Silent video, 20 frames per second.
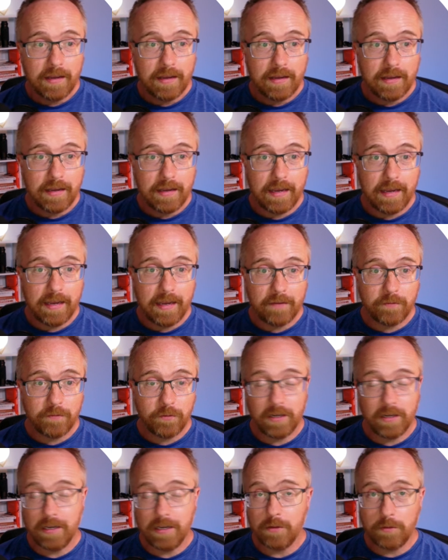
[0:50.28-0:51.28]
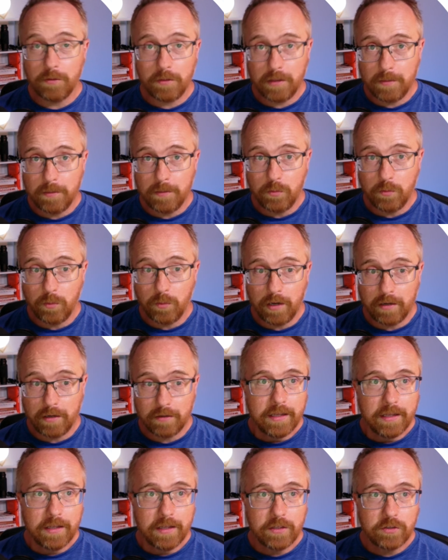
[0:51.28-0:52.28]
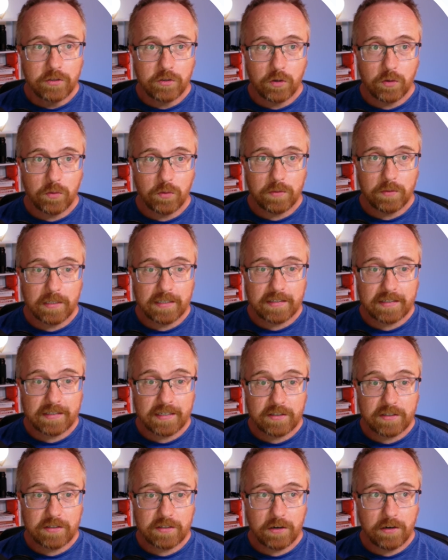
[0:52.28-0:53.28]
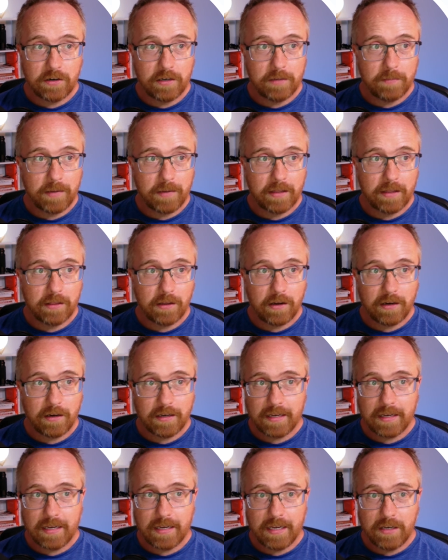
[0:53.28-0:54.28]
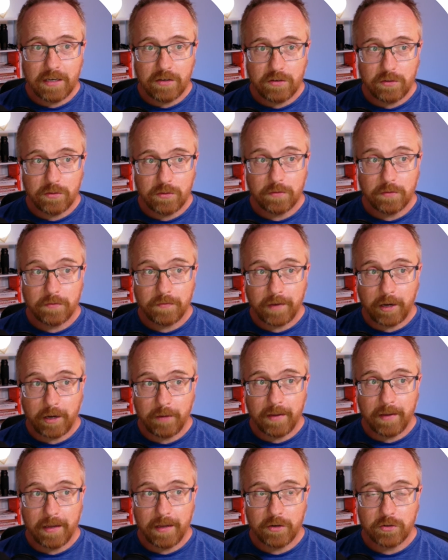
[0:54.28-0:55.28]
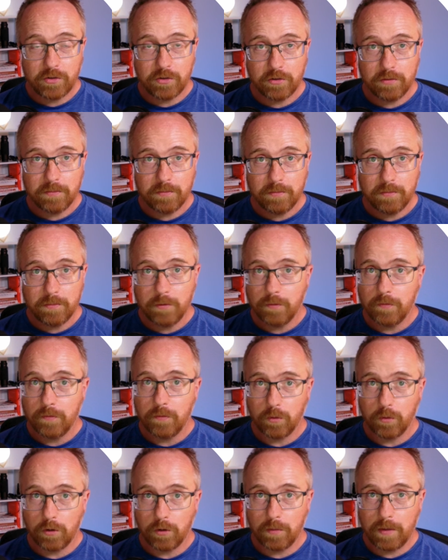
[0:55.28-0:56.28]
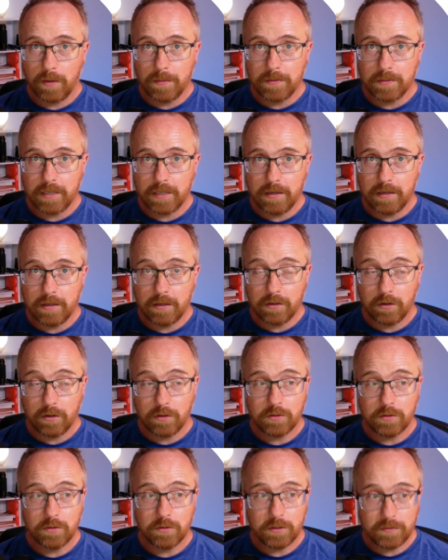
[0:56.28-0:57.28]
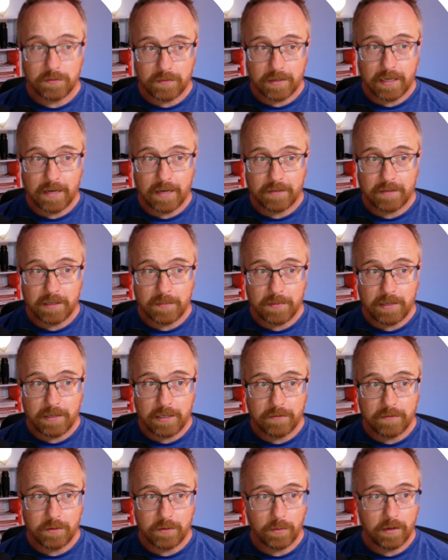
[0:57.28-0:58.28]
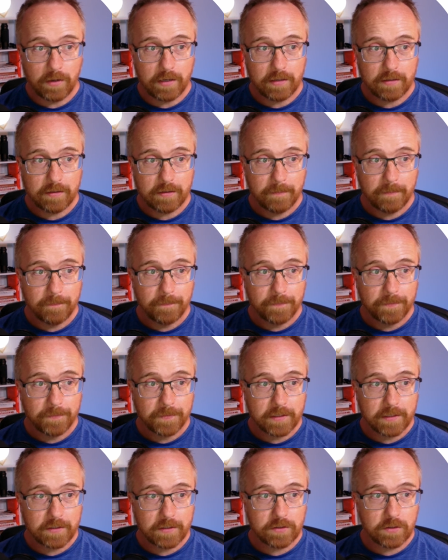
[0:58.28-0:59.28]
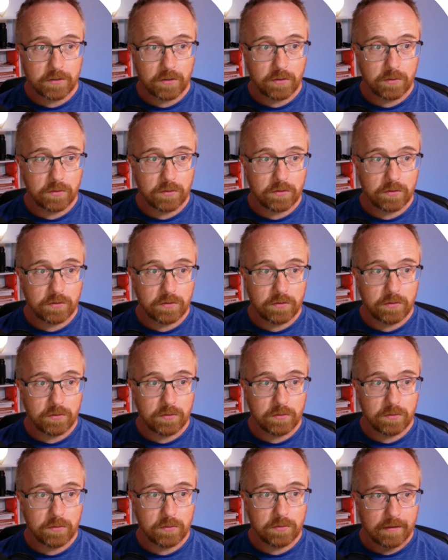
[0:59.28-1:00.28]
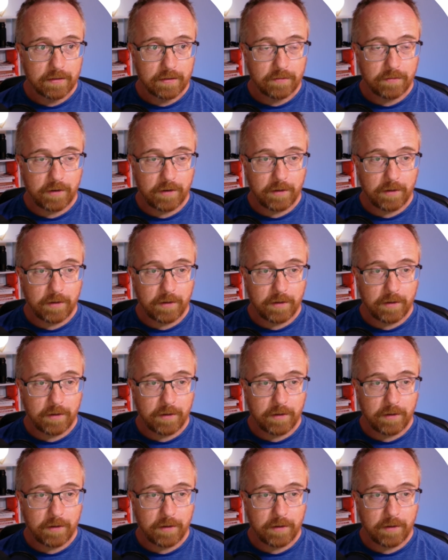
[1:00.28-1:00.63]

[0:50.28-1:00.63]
and for any other theme you'd want. So let's get started by logging into the file manager for our website. You can also do this via FTP if you want. Let's go to file